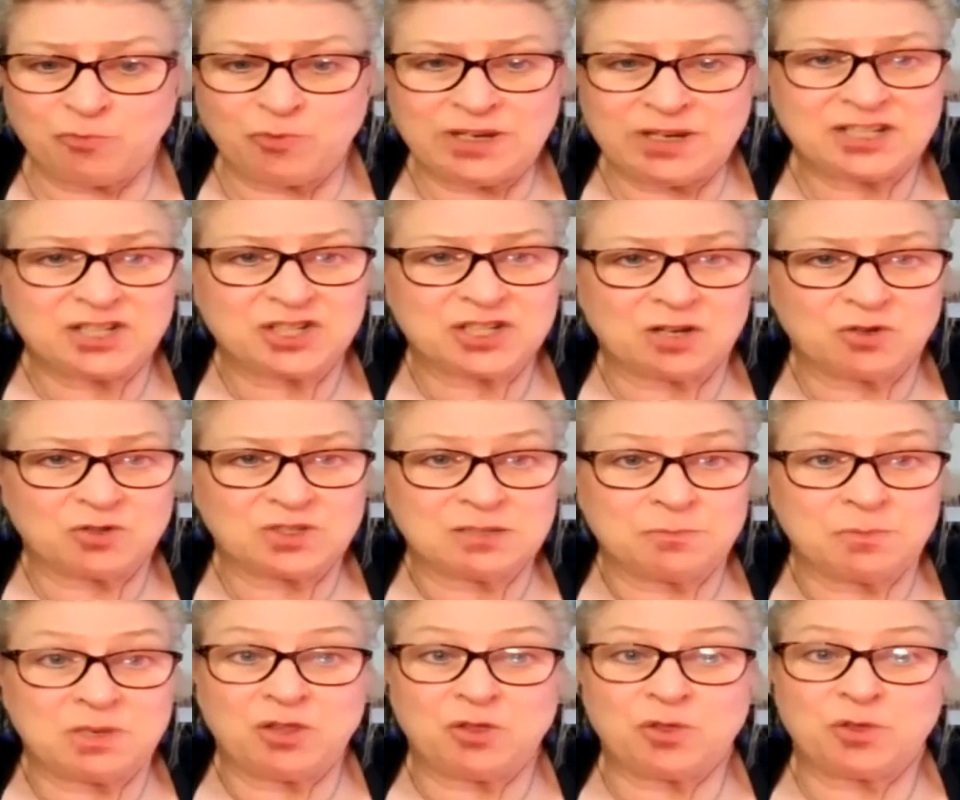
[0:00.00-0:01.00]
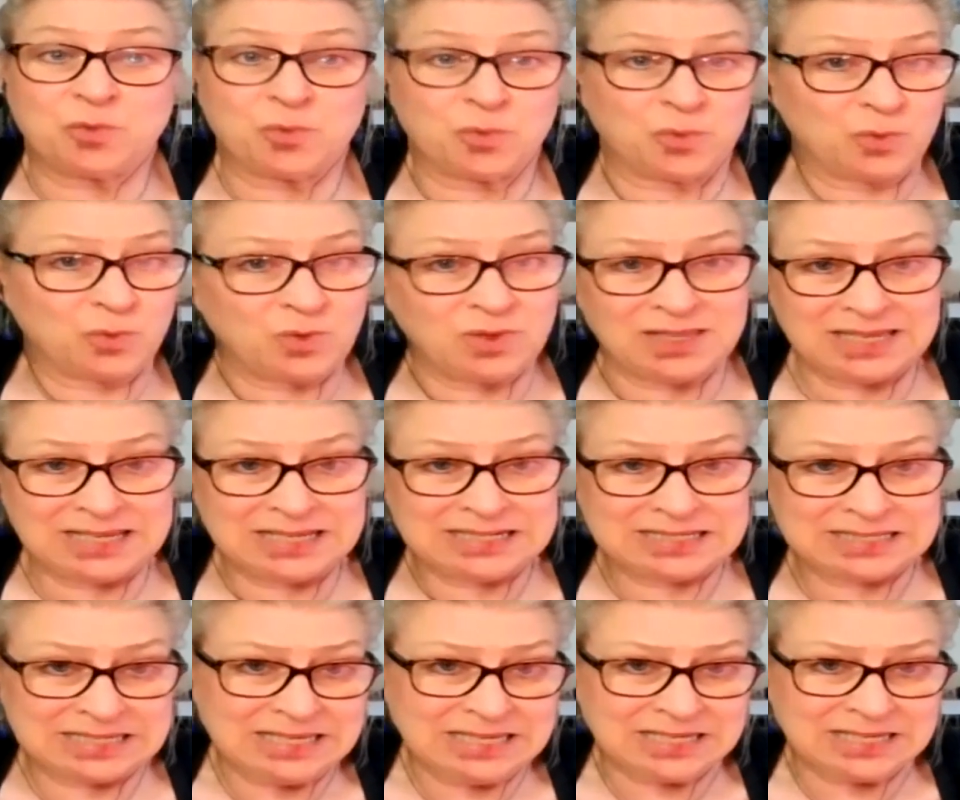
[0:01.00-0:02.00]
reached out to me through
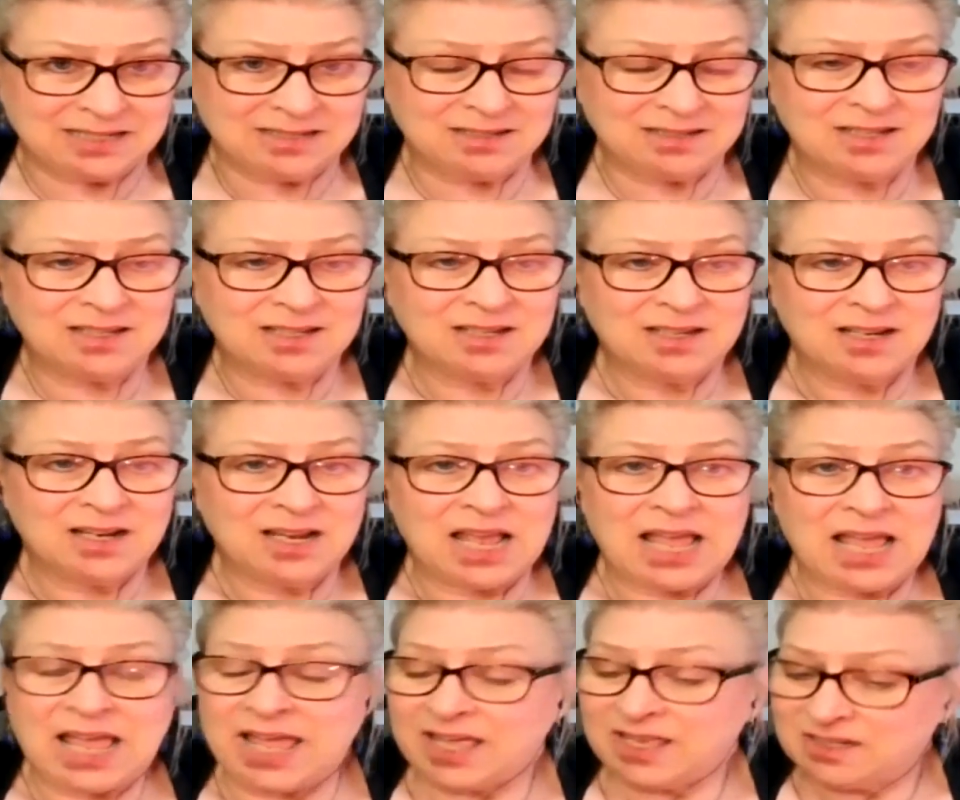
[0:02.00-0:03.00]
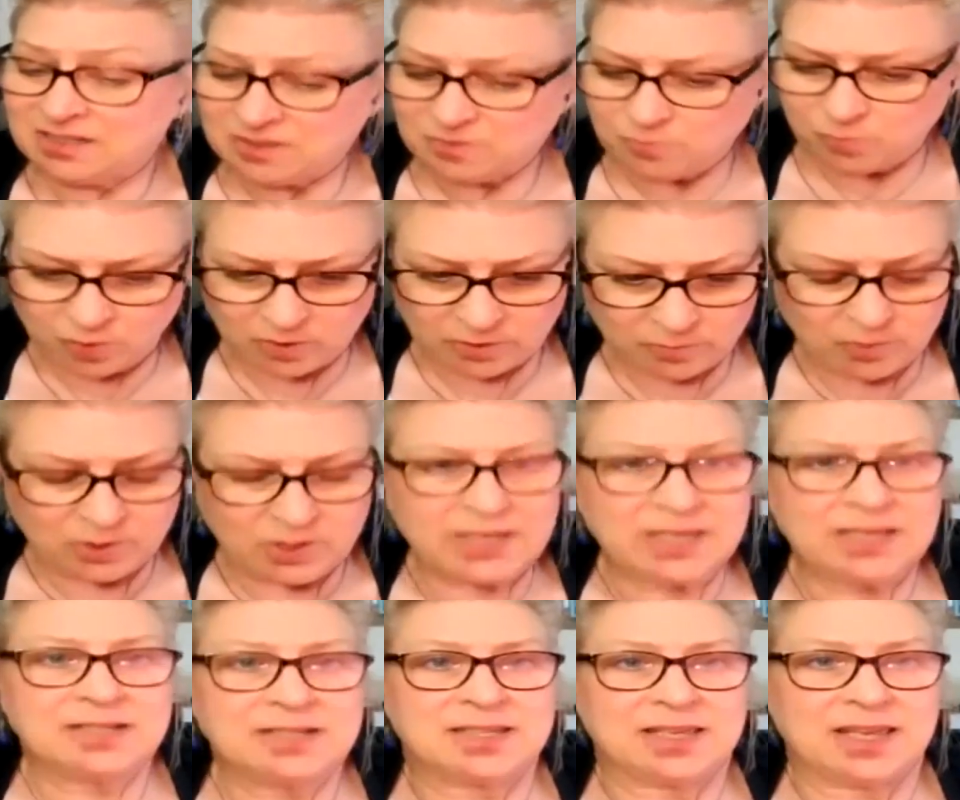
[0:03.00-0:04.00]
LinkedIn, and we're
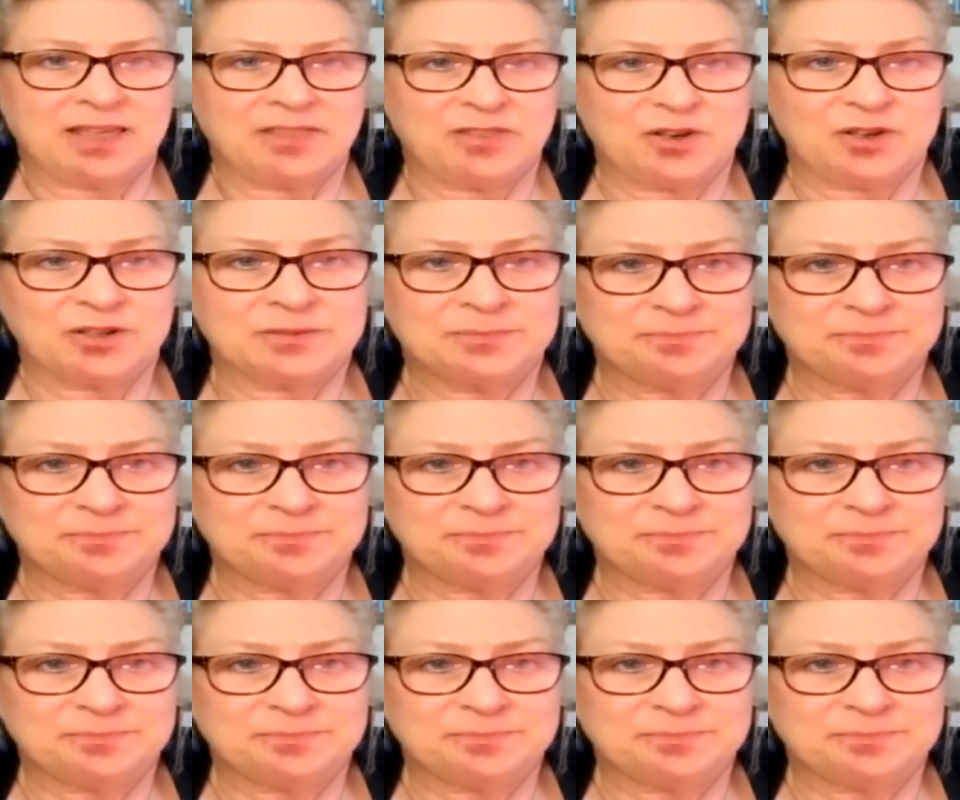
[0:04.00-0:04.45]
working together.